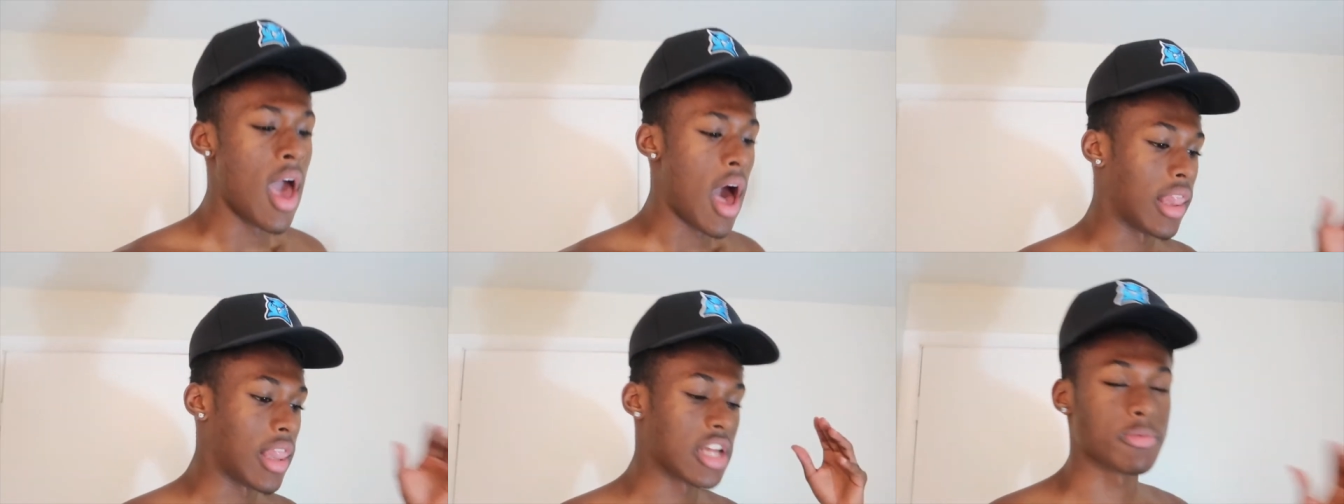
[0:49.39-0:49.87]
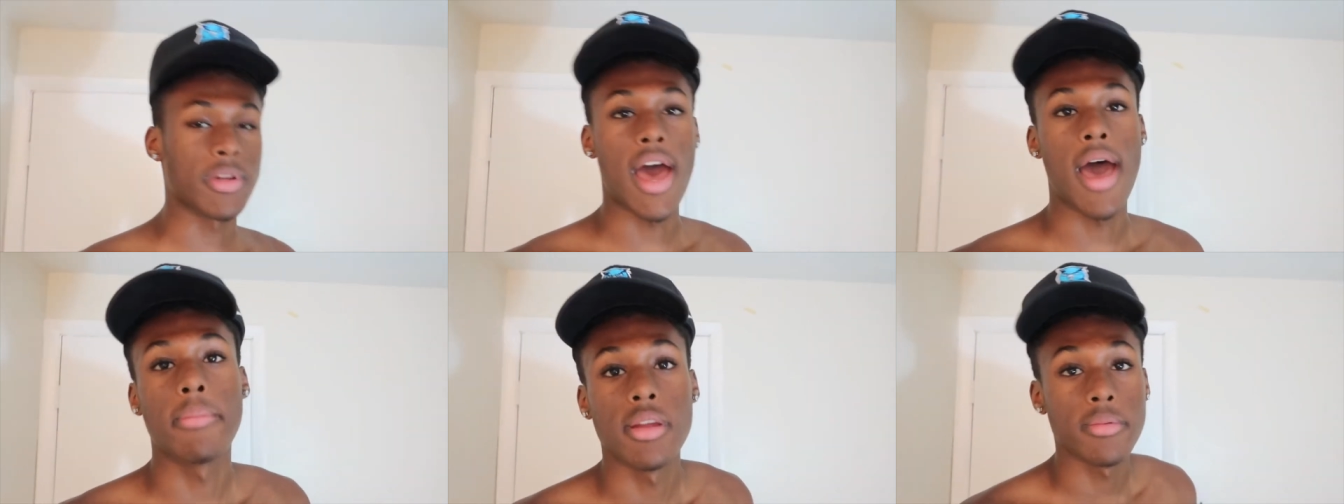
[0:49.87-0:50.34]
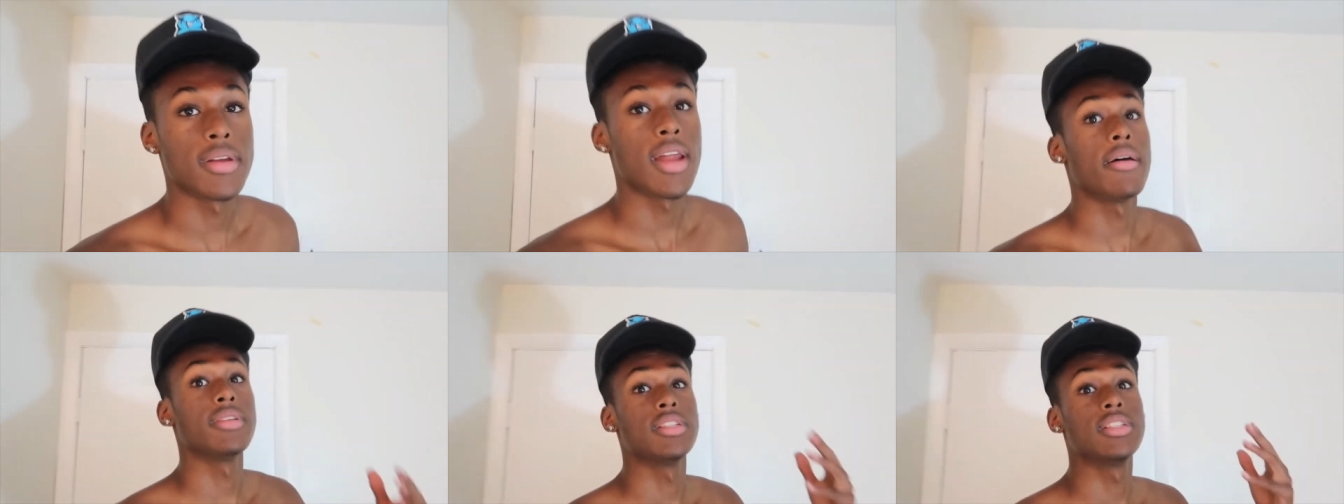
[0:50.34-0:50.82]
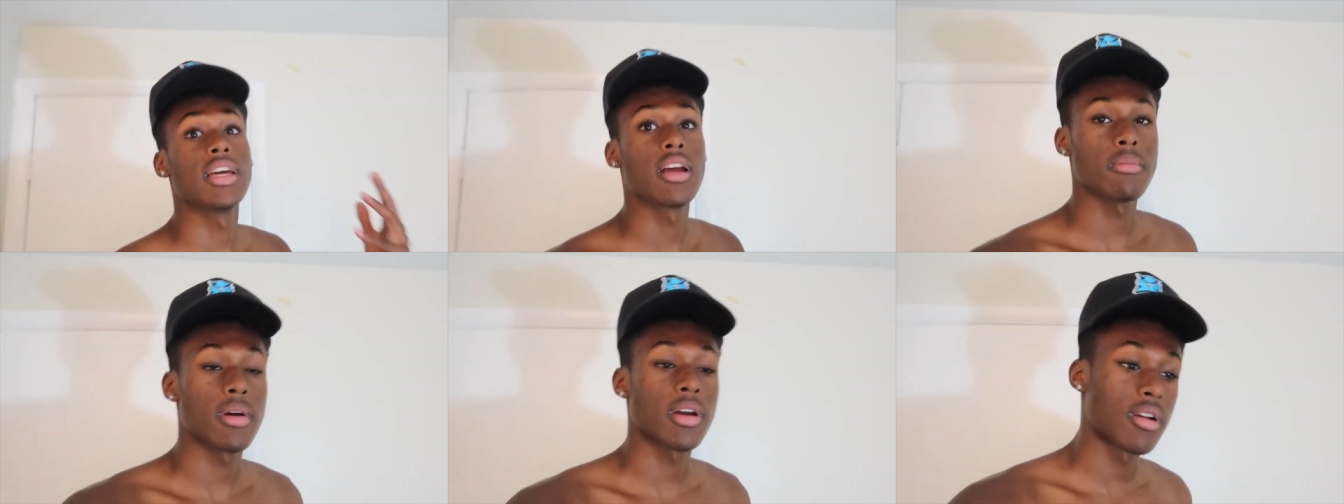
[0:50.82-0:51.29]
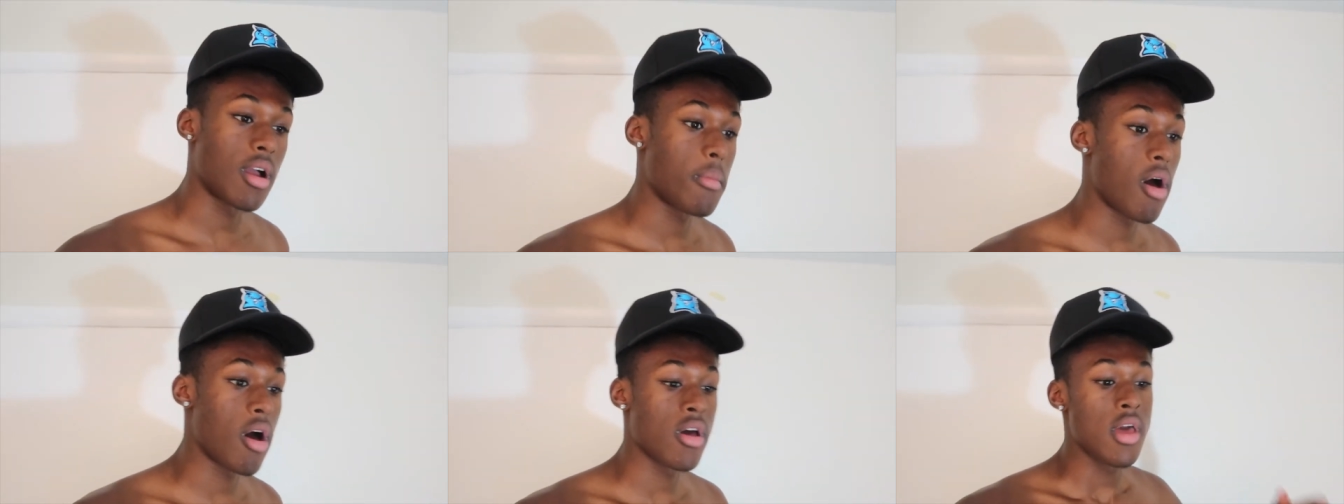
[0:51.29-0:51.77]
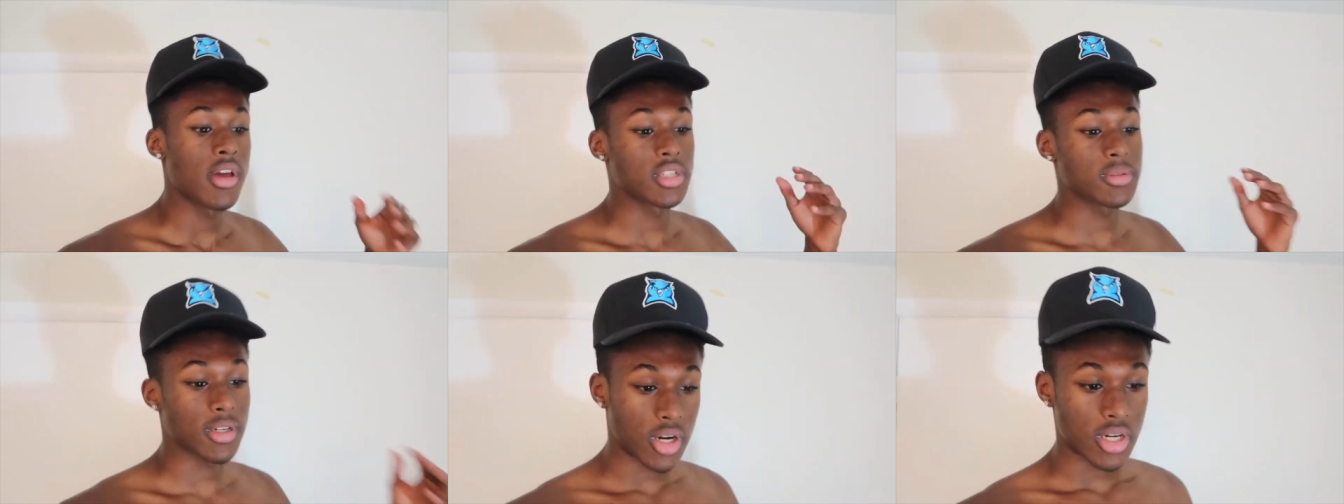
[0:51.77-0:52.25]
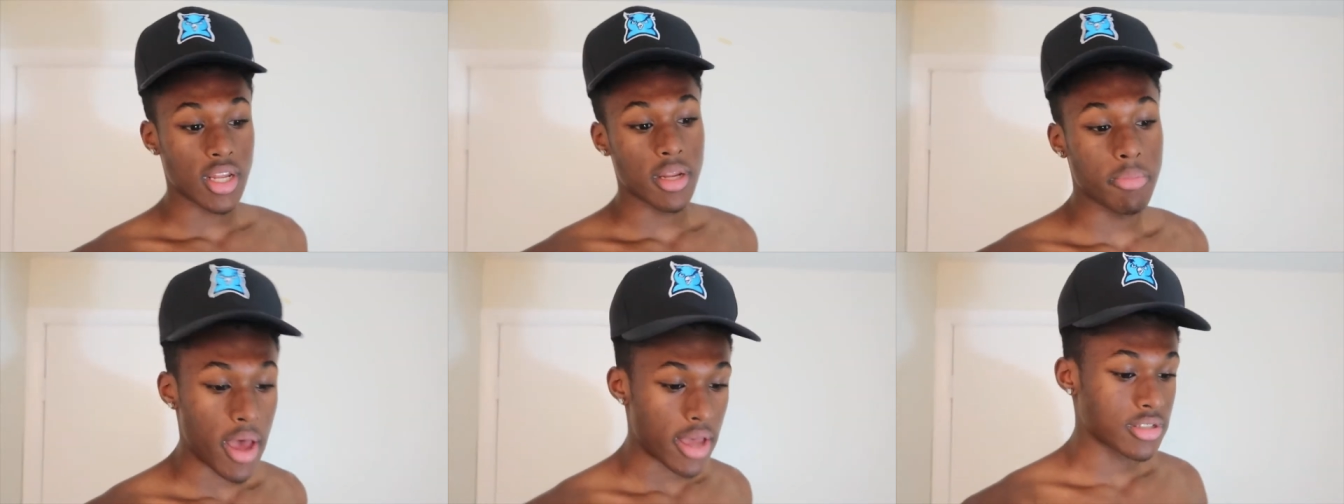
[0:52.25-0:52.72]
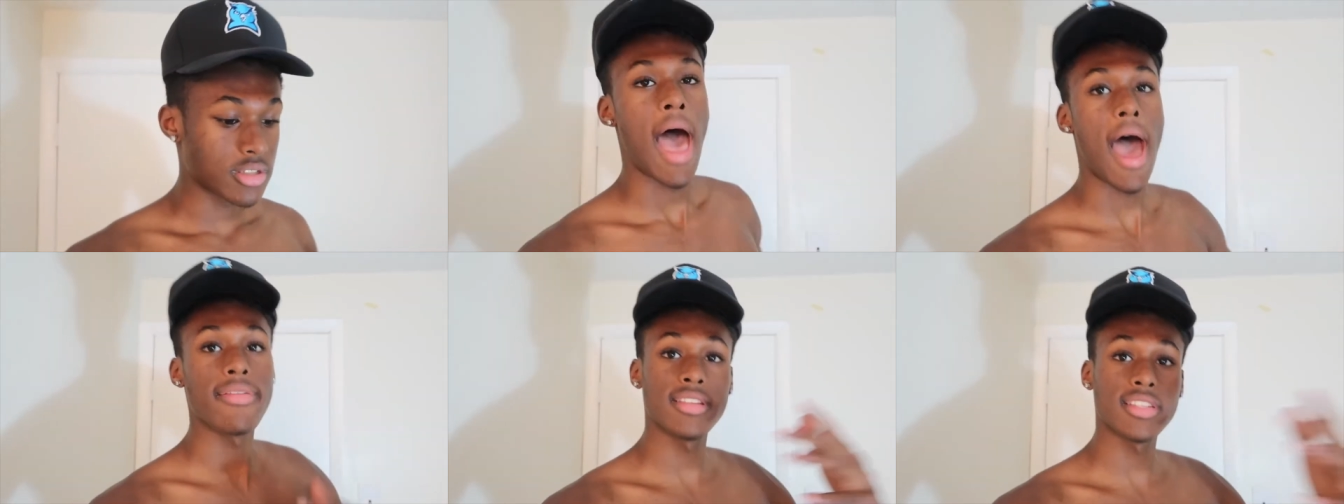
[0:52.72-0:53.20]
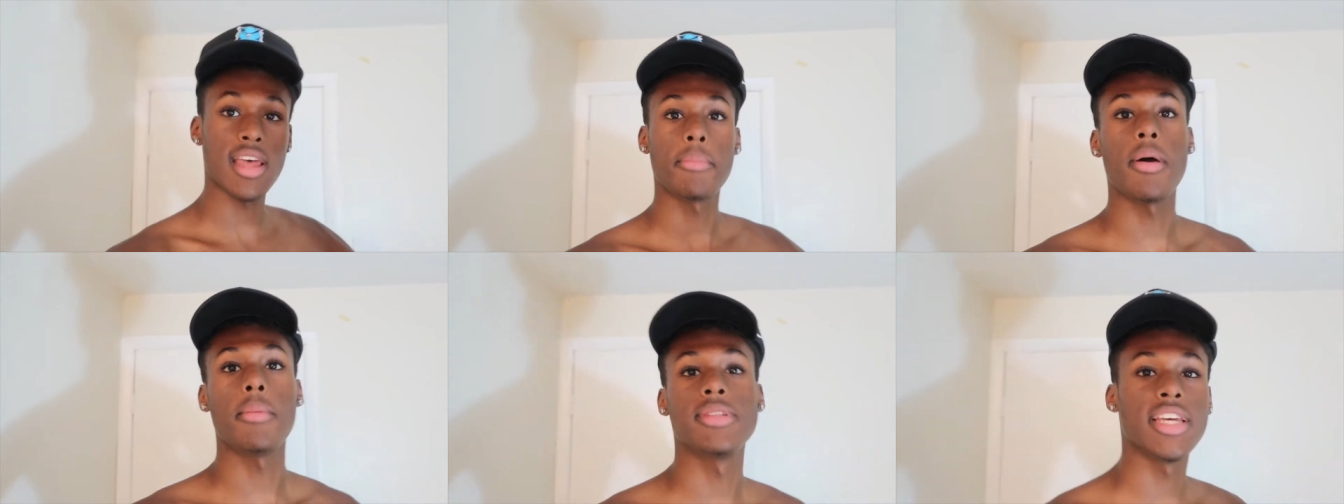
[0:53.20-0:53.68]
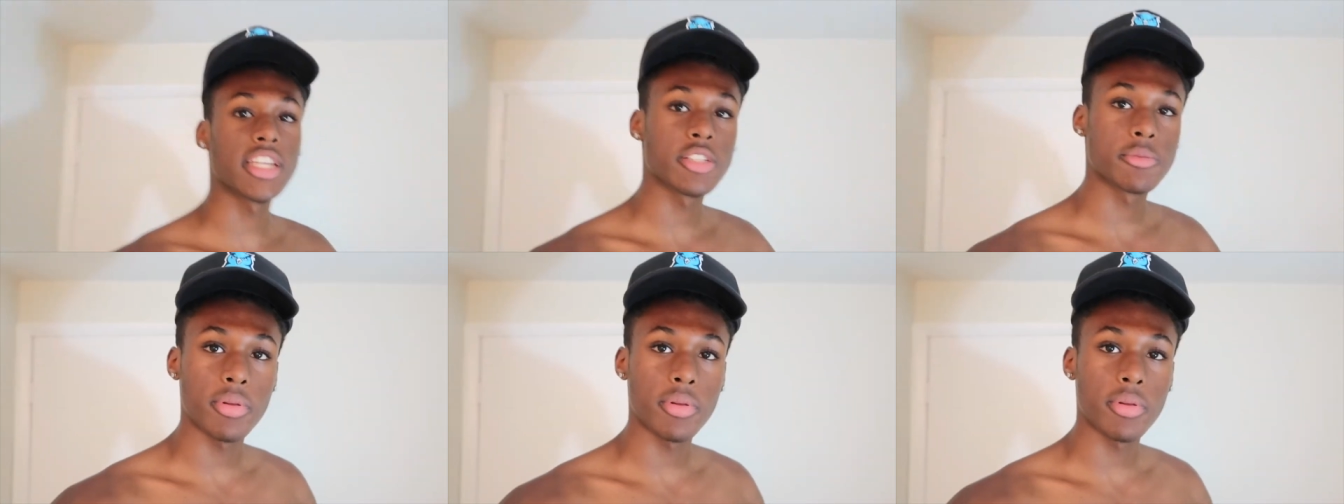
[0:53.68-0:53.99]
A lot's been happening. I've been having to take care of my grandma because my granddad passed. I'd step up and take his